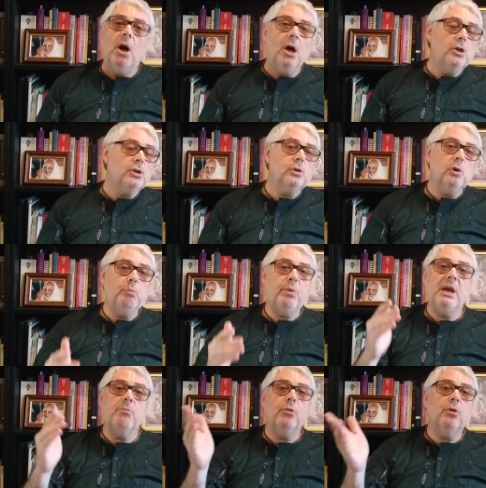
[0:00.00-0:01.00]
also
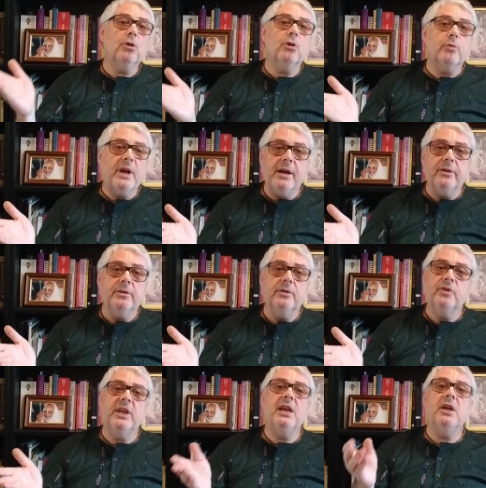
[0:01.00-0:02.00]
Bible, Quran,
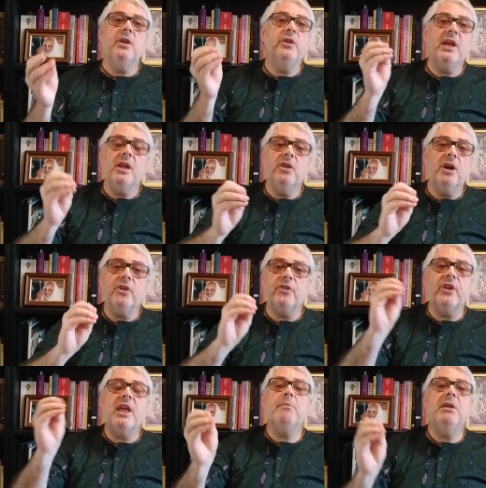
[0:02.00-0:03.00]
they are na not
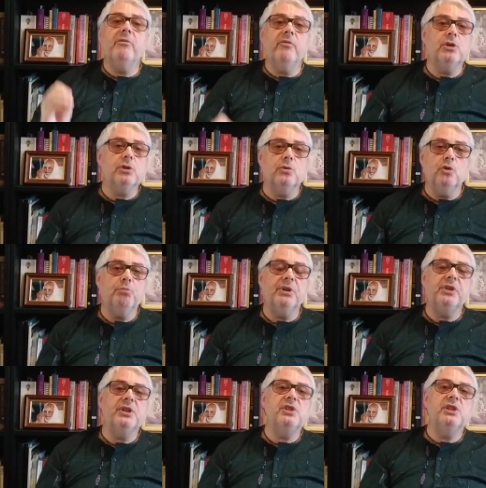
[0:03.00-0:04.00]
naming Vishnu,
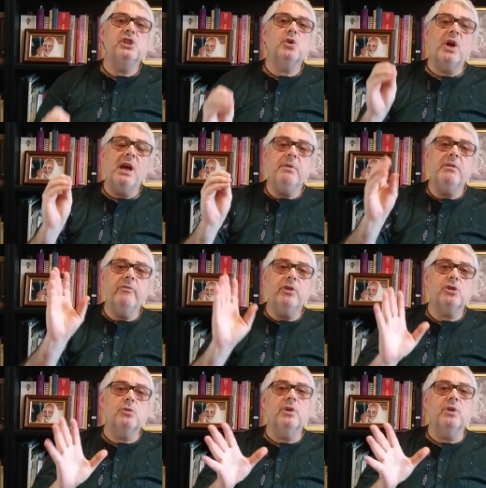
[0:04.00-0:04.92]
but is describing Vishnu.